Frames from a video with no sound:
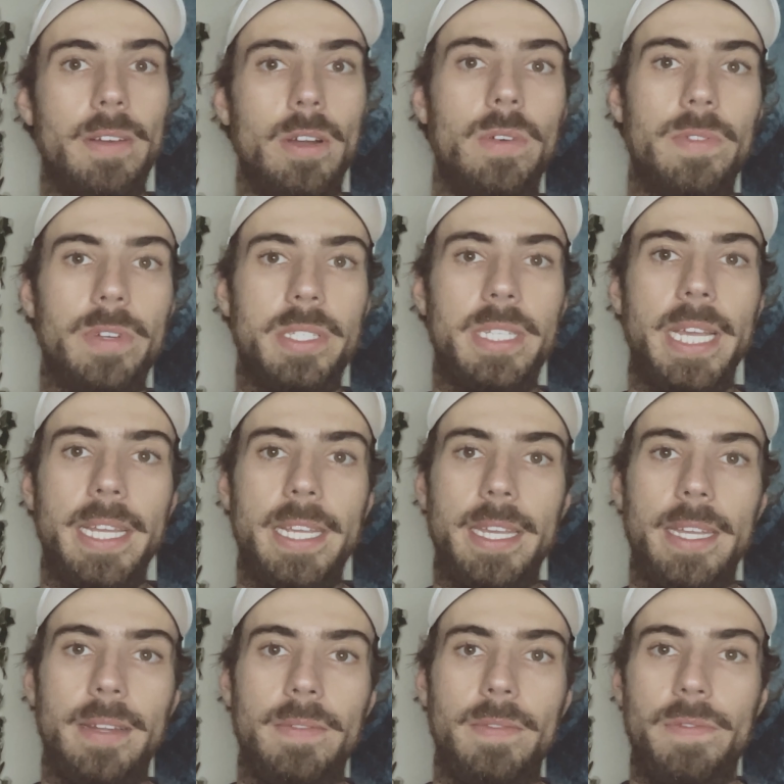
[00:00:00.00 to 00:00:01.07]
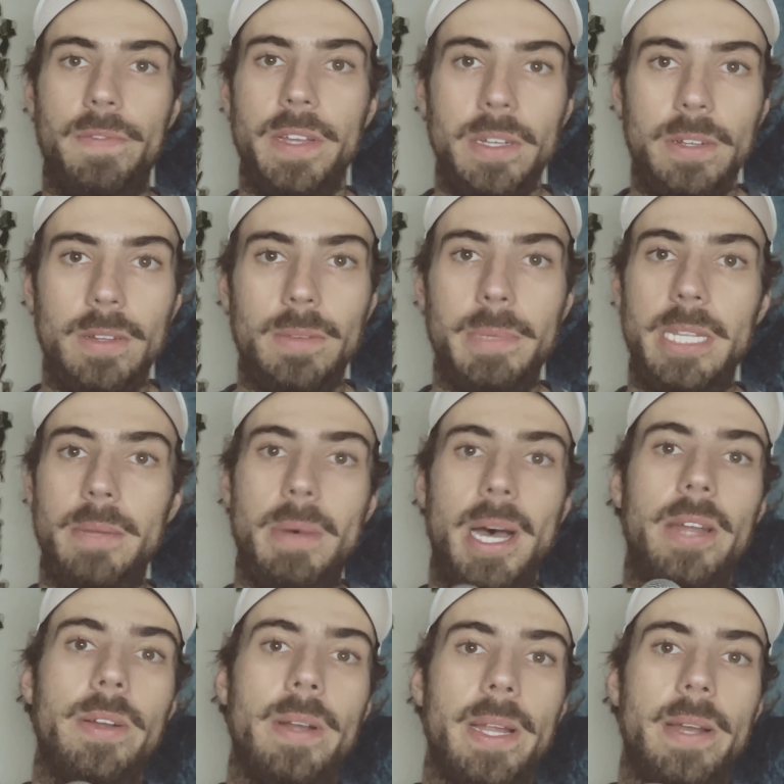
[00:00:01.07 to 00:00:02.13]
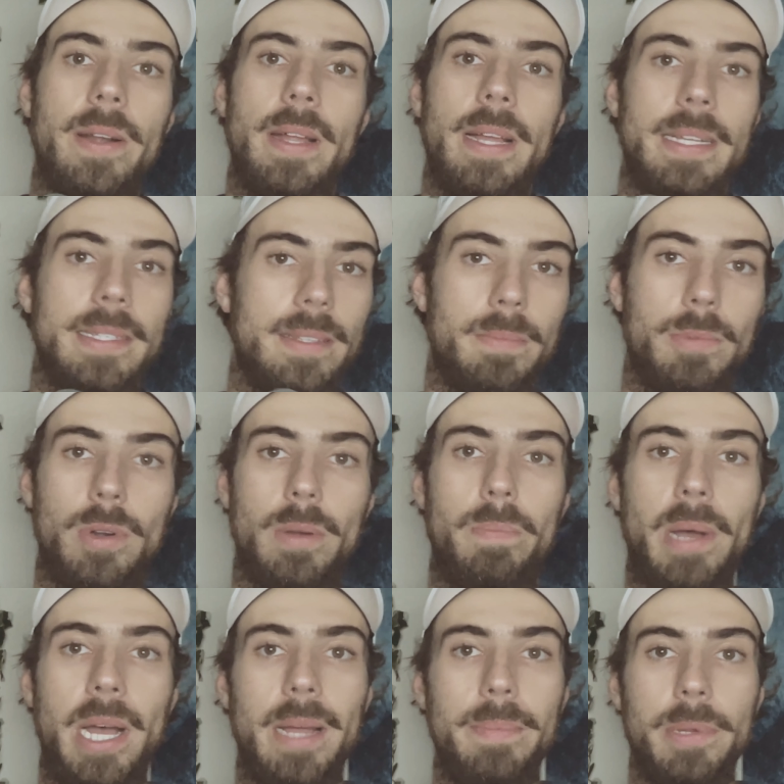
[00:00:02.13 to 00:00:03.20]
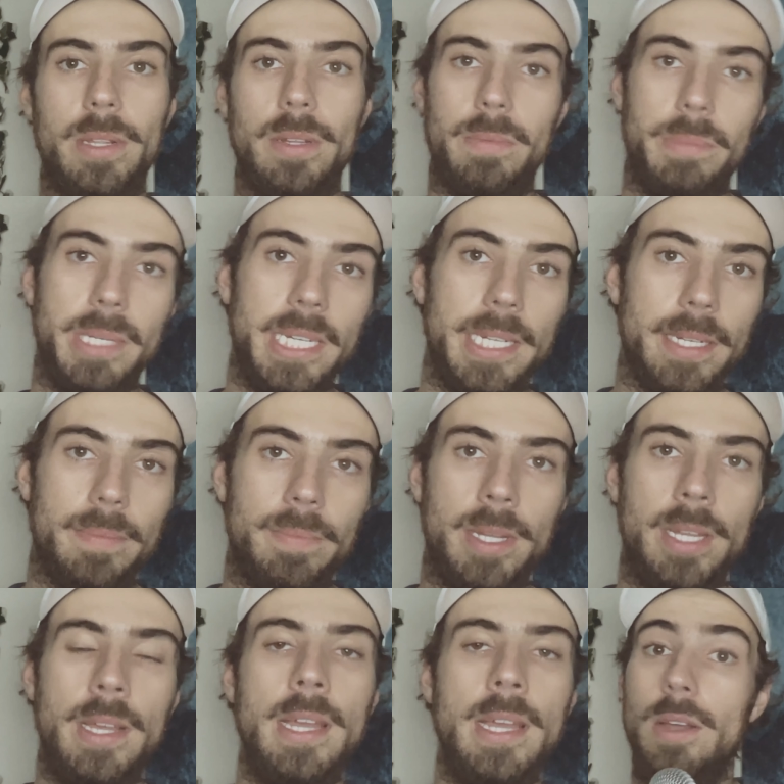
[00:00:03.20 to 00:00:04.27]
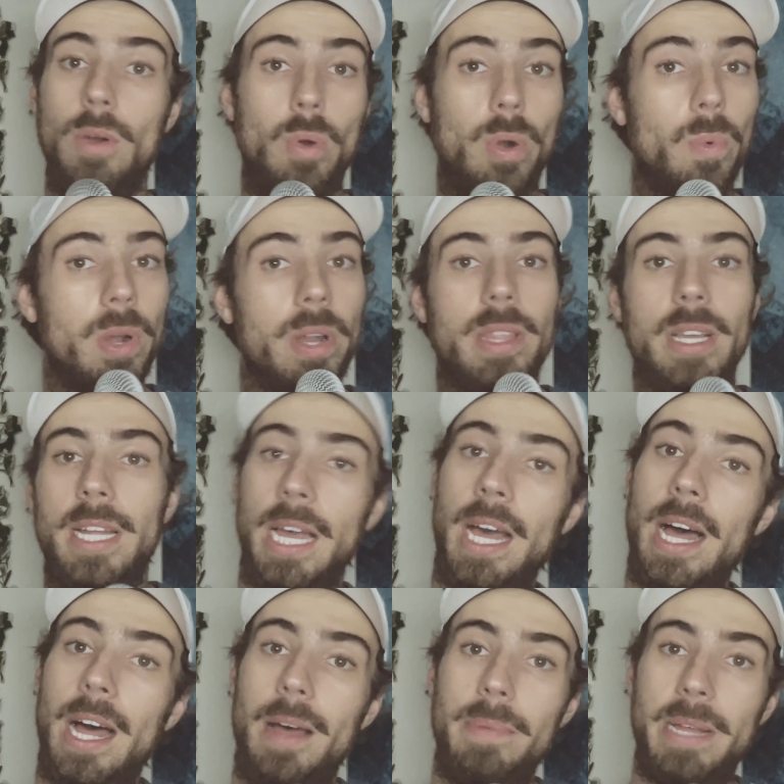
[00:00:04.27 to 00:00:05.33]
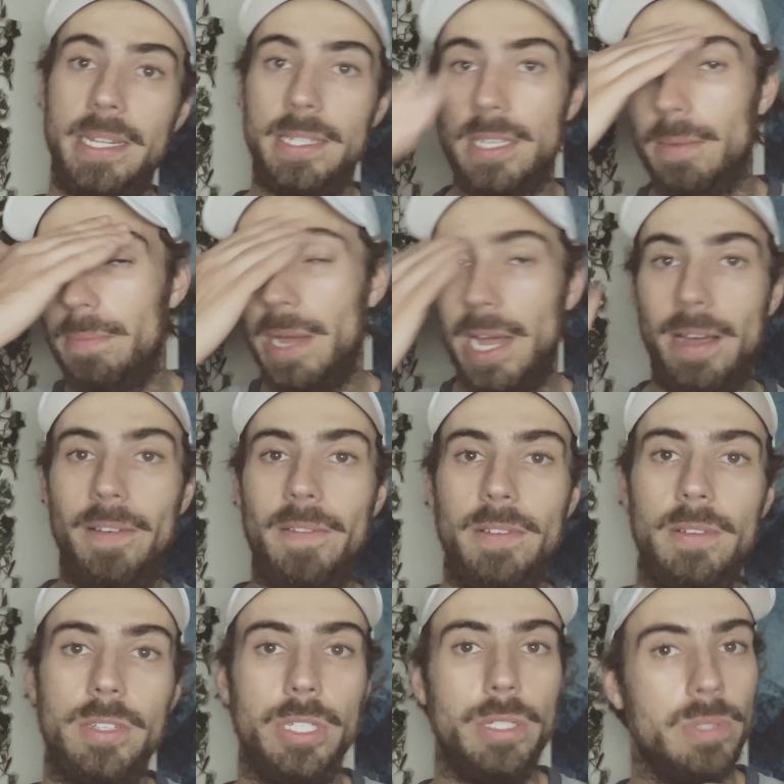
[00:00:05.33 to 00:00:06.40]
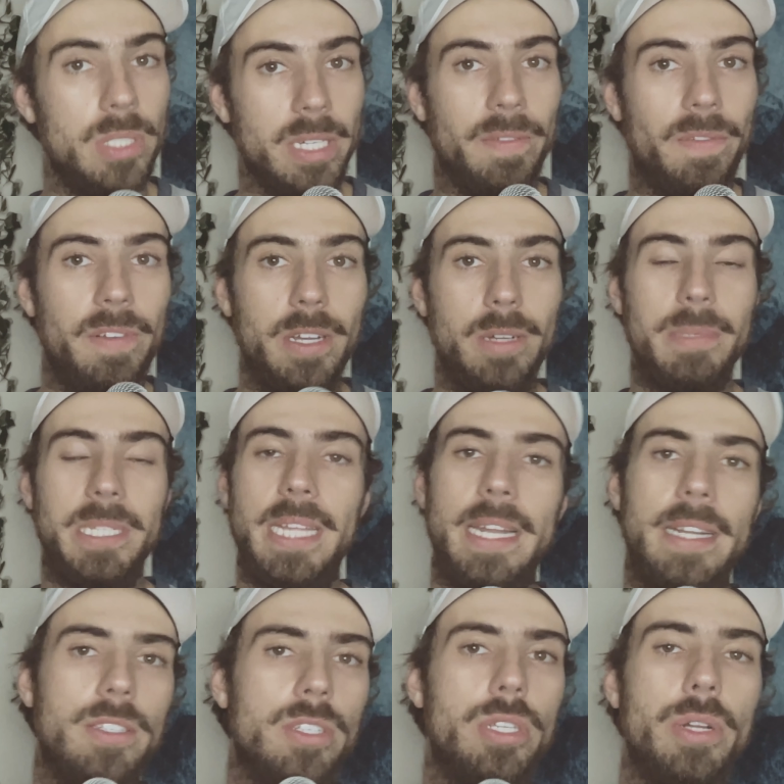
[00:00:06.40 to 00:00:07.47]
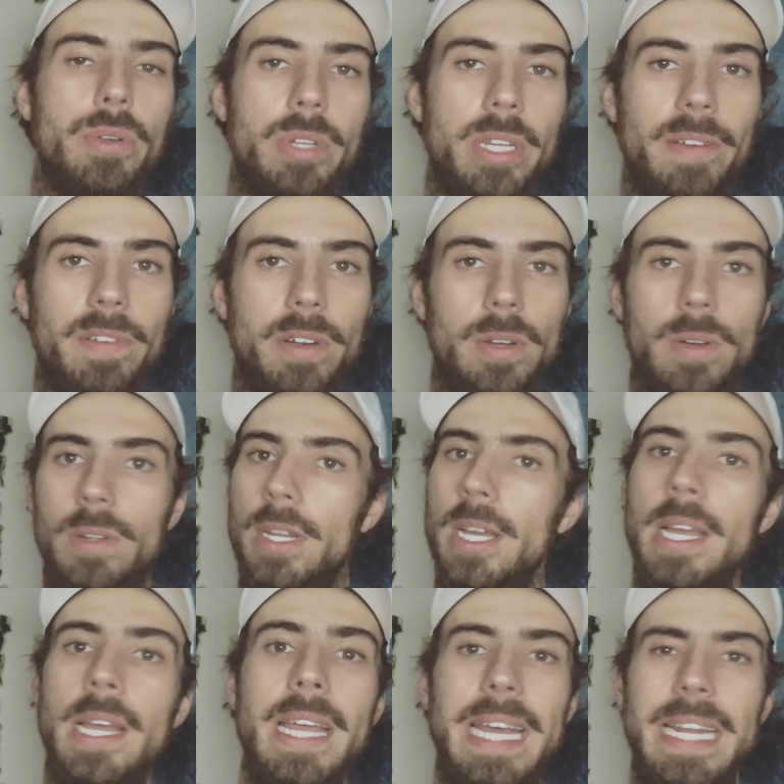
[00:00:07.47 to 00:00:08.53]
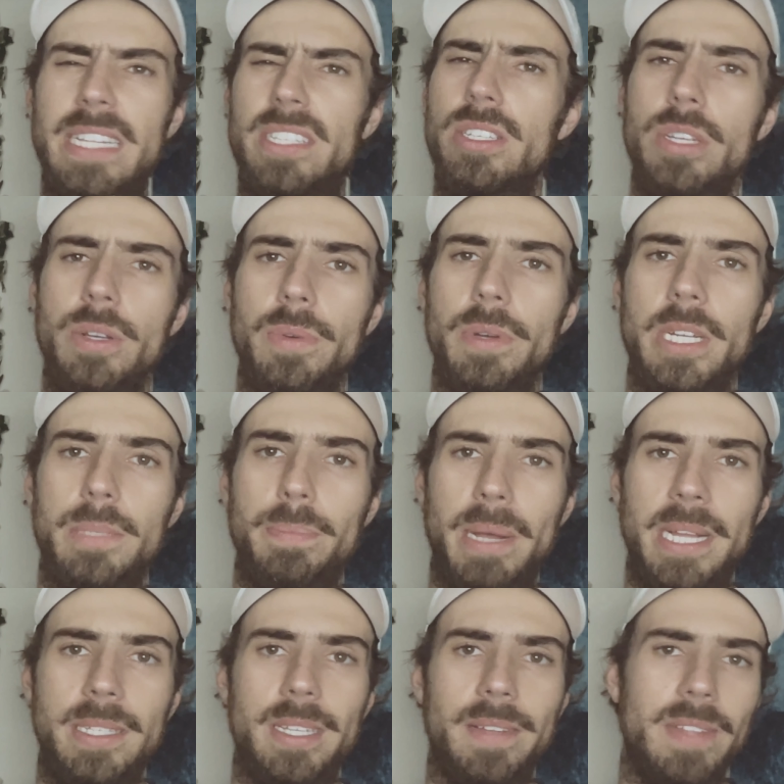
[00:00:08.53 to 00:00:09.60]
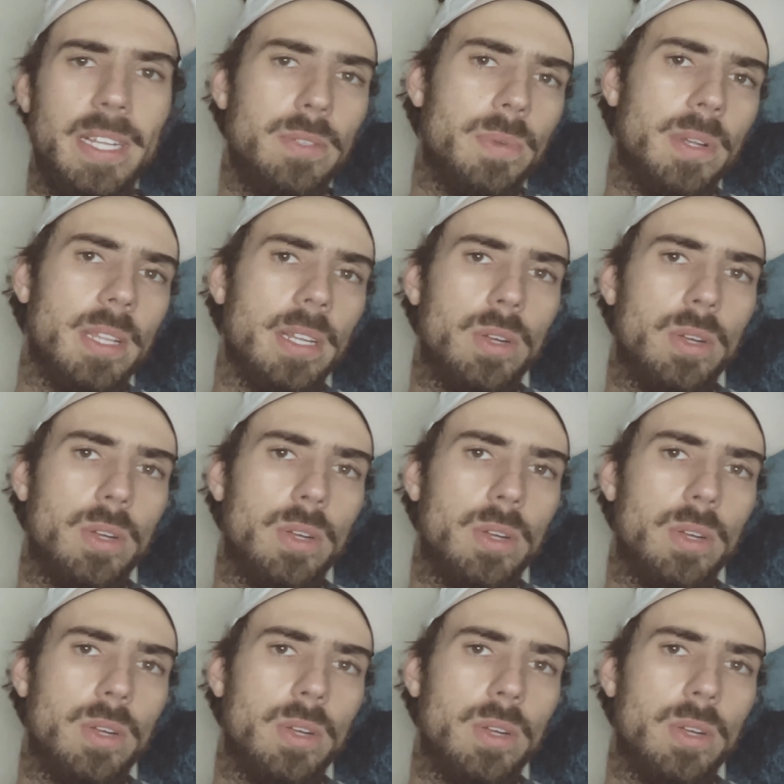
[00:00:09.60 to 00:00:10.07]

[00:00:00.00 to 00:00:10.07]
overtaken film in the modern era as the more popular medium. Or one of the comments about using film is that it's too difficult and it's too expensive. That's one of the